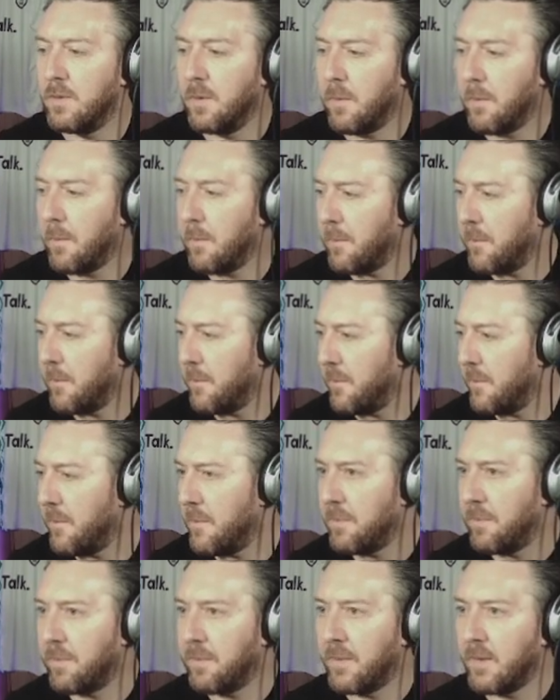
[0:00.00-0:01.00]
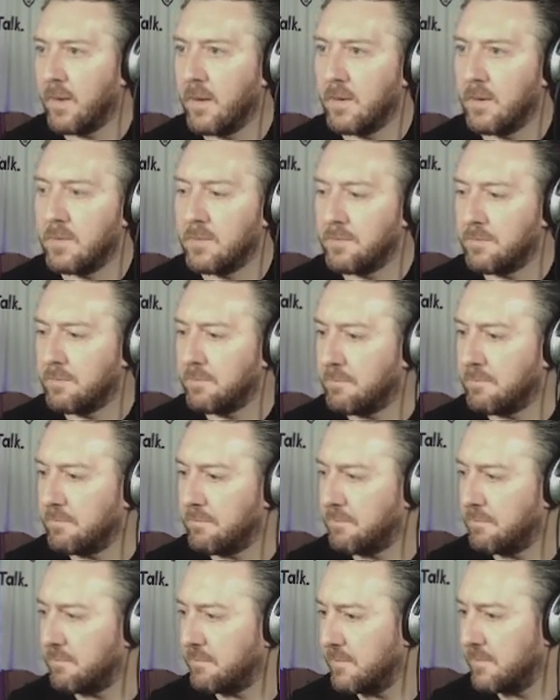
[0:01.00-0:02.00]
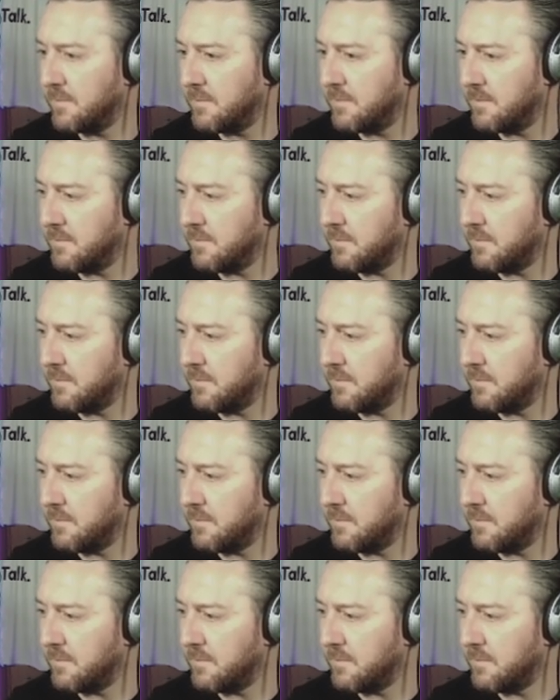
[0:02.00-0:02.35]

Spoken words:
[no speech]